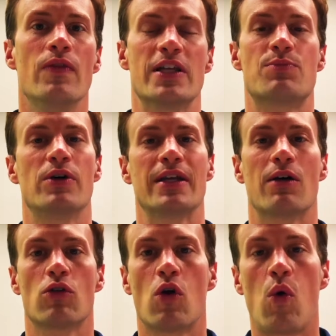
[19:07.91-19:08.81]
that's putting
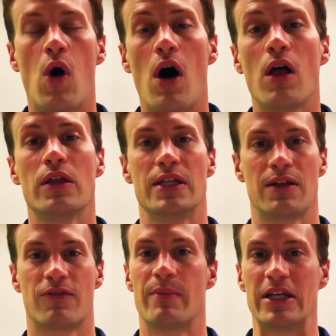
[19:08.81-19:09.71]
out quality
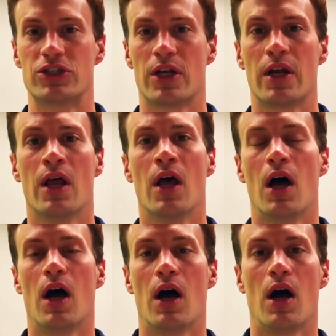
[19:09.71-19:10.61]
information
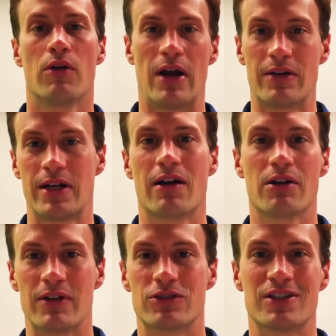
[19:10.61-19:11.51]
uh, around an
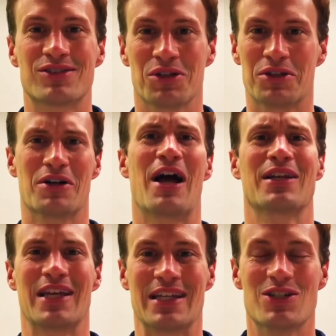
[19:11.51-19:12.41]
area of interest so that they're
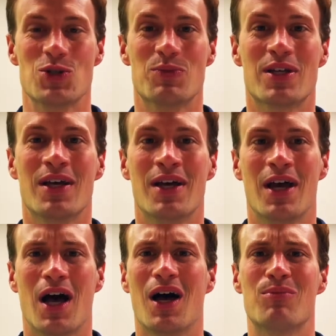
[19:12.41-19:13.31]
not getting duped
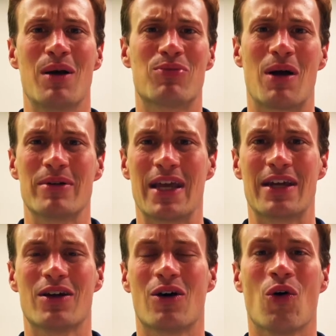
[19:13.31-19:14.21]
uh, by
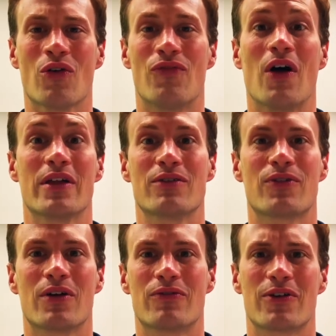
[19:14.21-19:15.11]
propaganda or falling
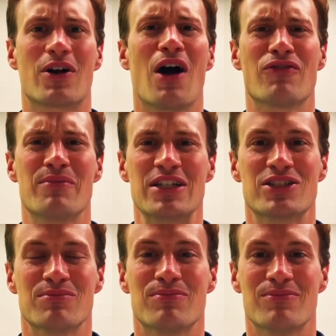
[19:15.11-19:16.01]
for for
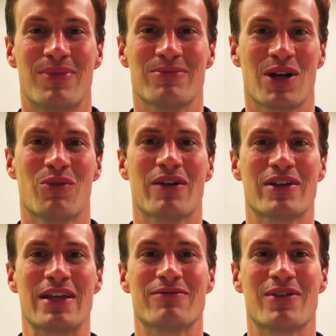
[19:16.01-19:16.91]
confirmation you know whatever
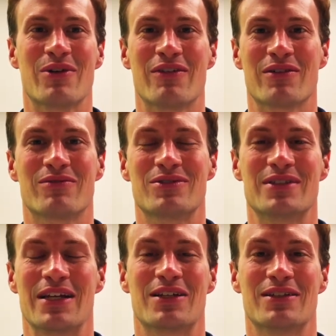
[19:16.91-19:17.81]
they whatever
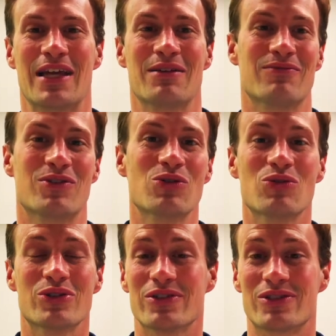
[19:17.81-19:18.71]
they, they
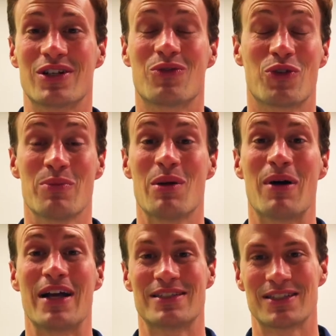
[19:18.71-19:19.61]
google to, to confirm their
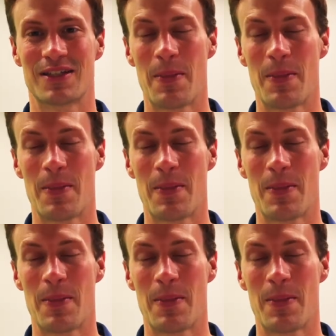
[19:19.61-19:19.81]
biases